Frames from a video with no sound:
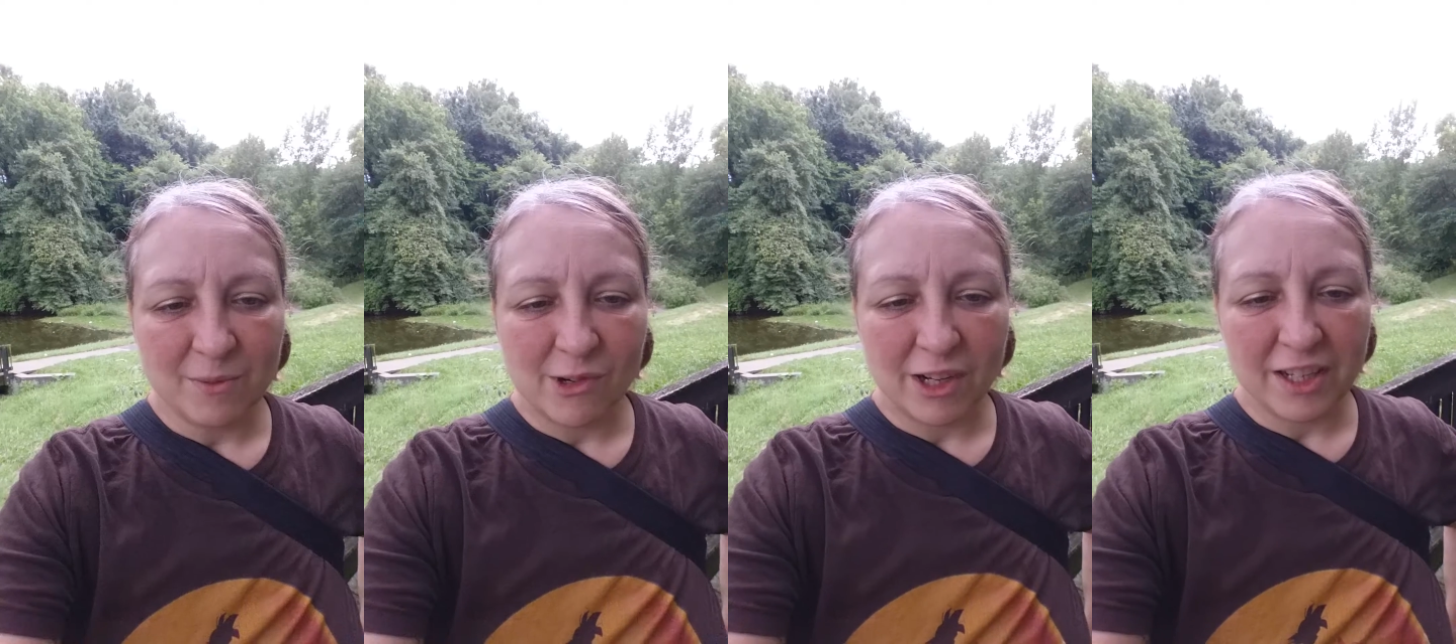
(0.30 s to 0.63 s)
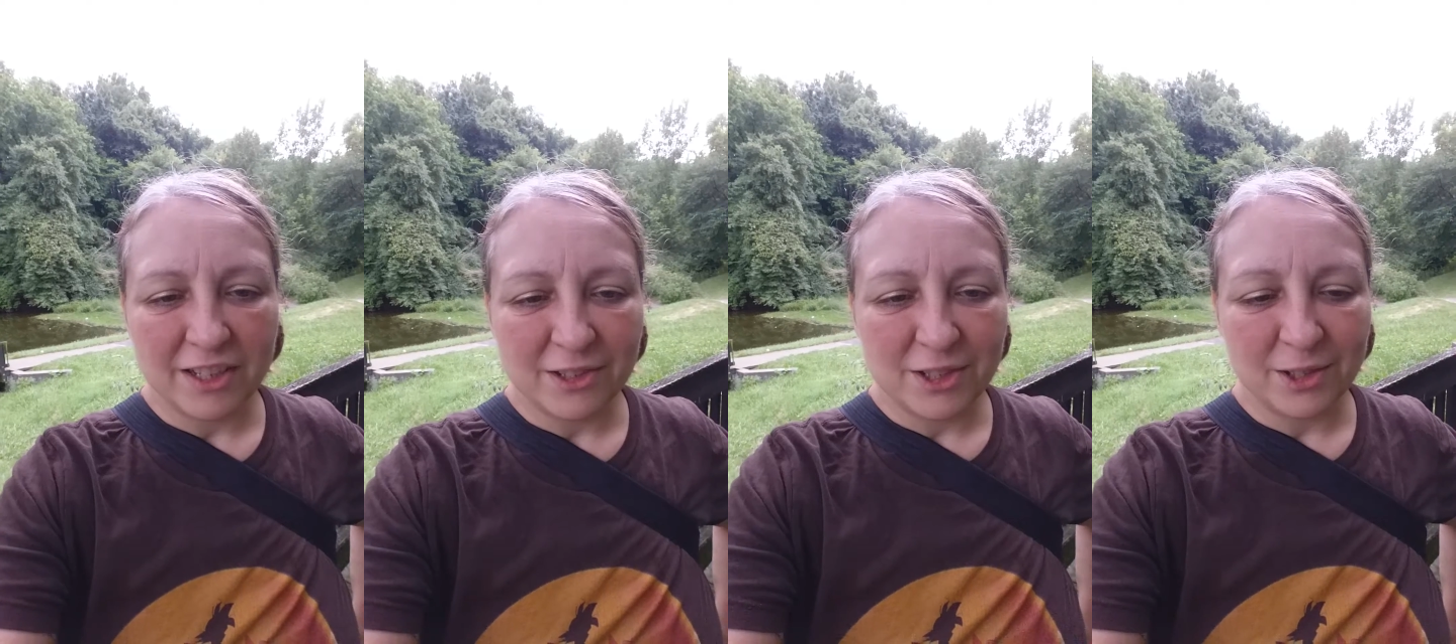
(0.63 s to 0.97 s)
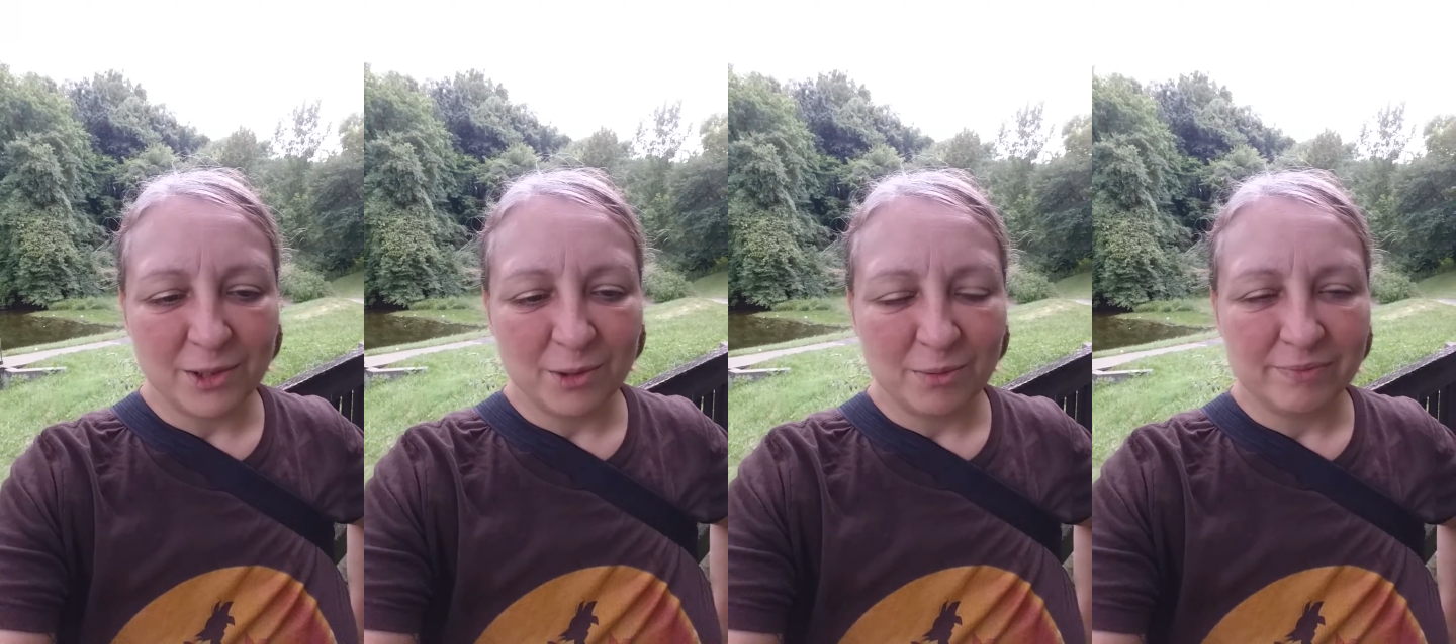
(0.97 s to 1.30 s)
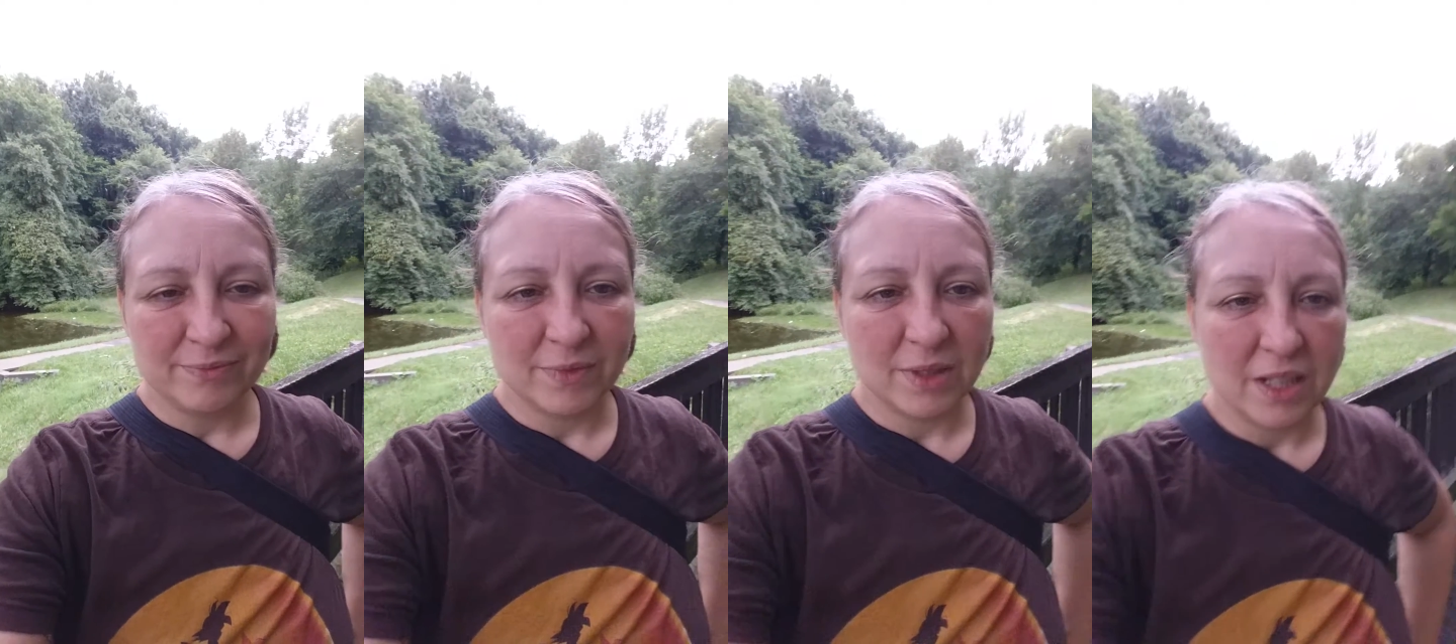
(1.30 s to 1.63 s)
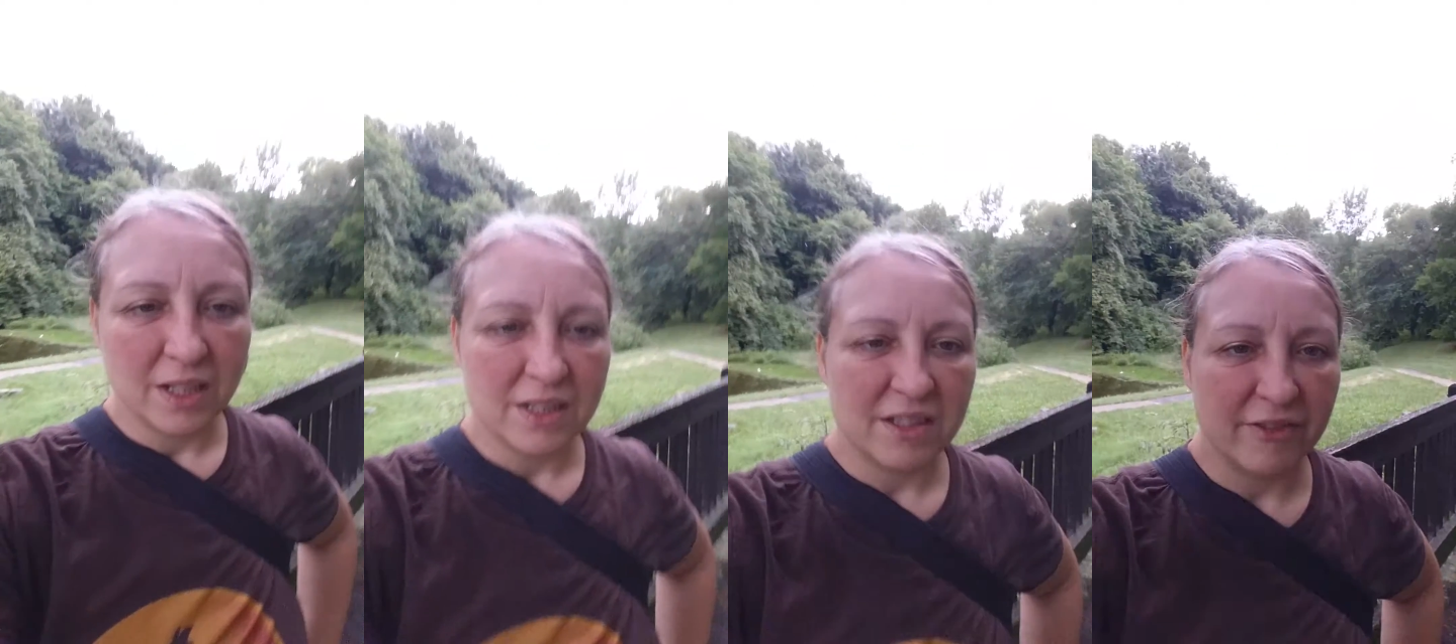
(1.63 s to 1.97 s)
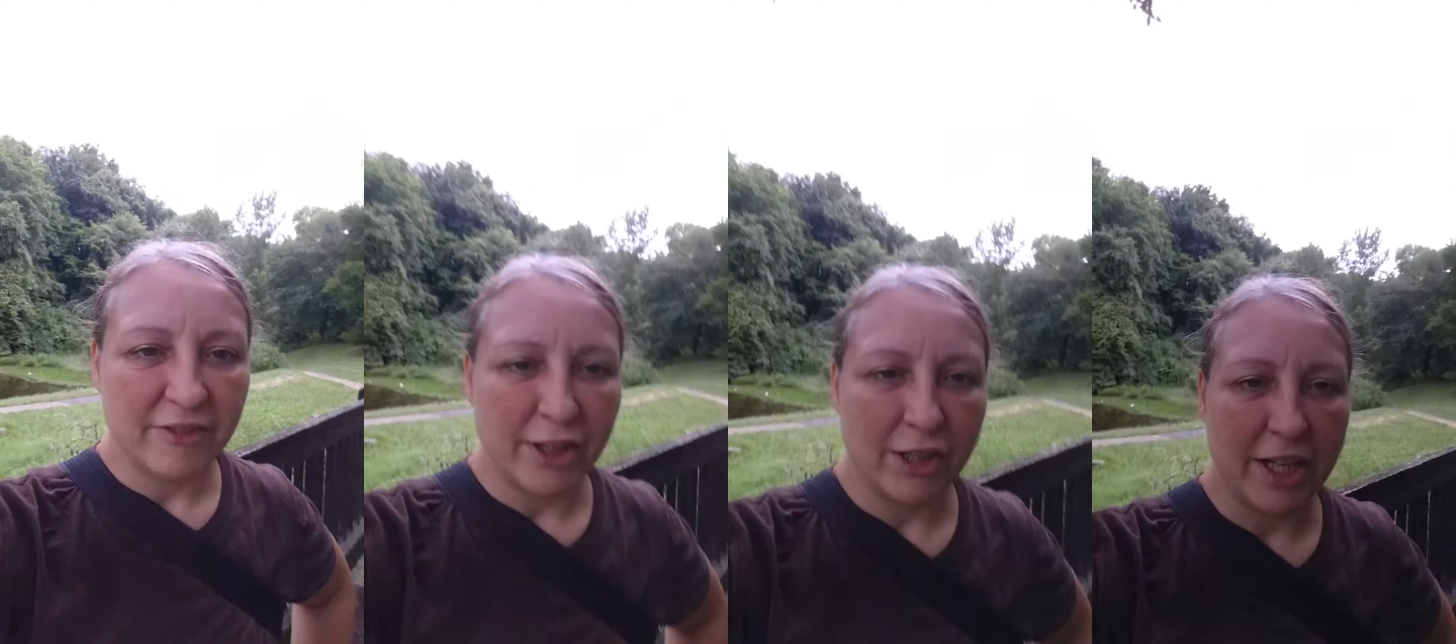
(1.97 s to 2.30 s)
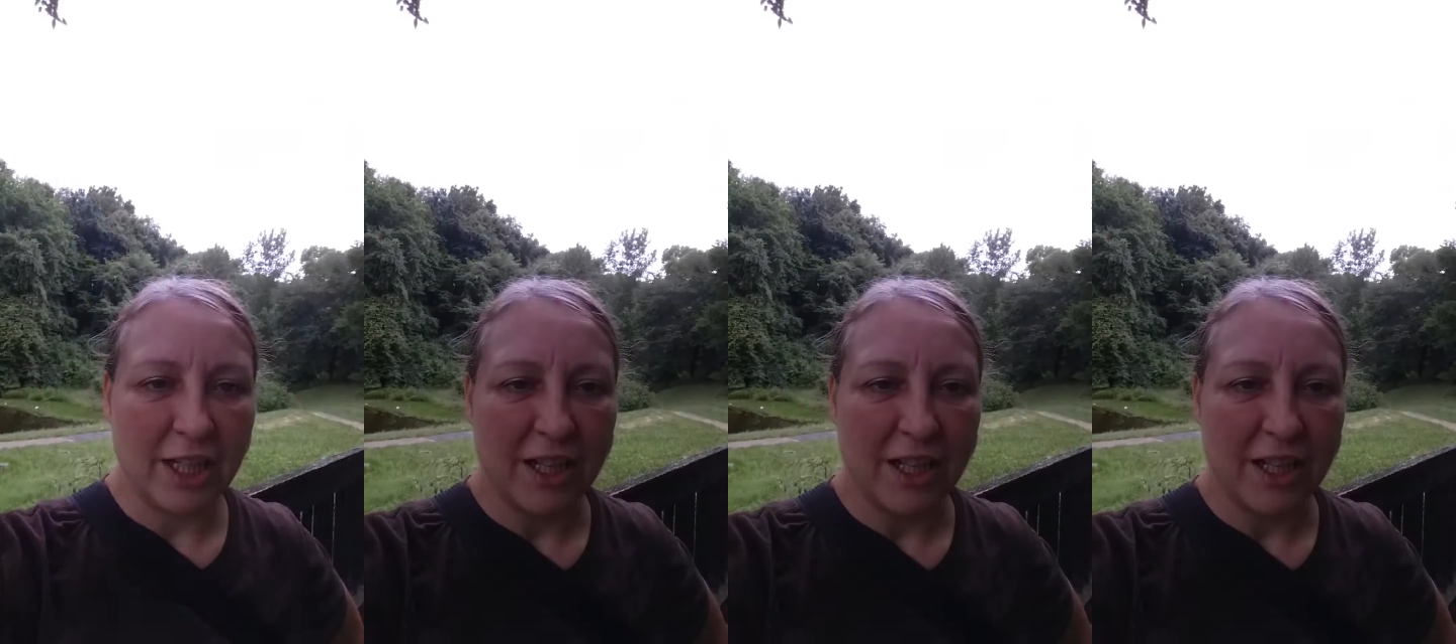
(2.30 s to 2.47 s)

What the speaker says: Morning, YouTube. It's a very